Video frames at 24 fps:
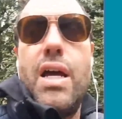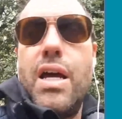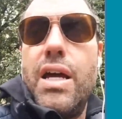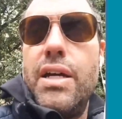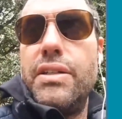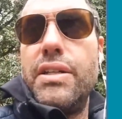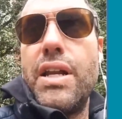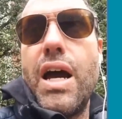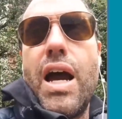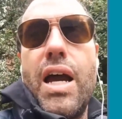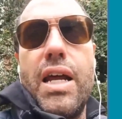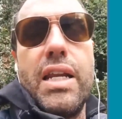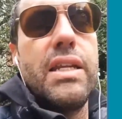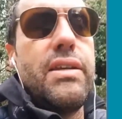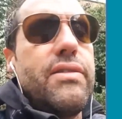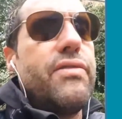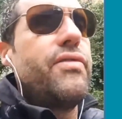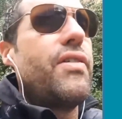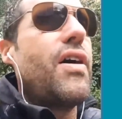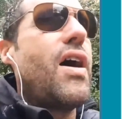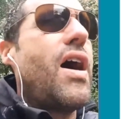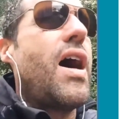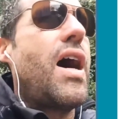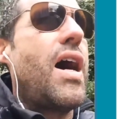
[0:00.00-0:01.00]

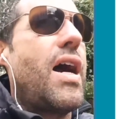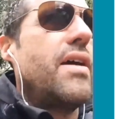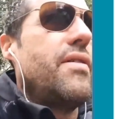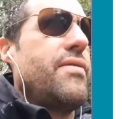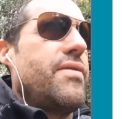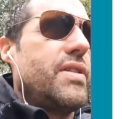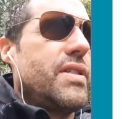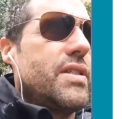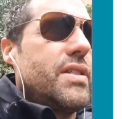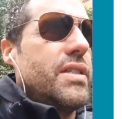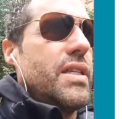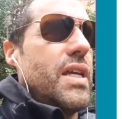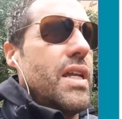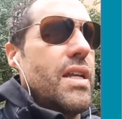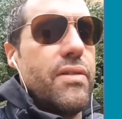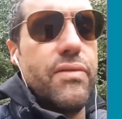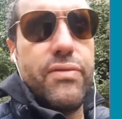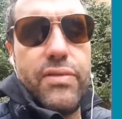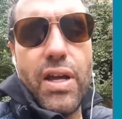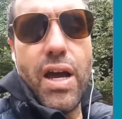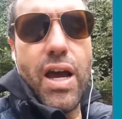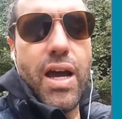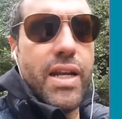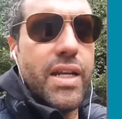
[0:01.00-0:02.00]
95 instead of
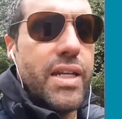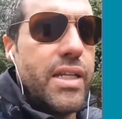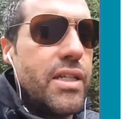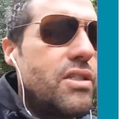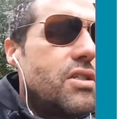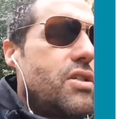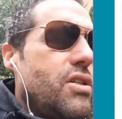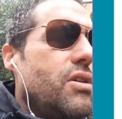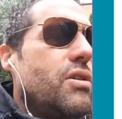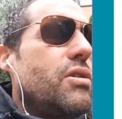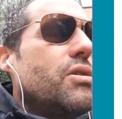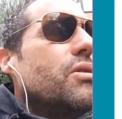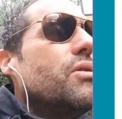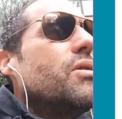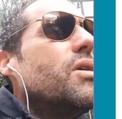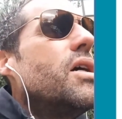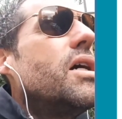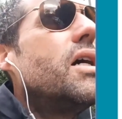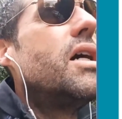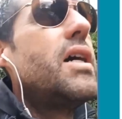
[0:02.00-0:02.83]
92.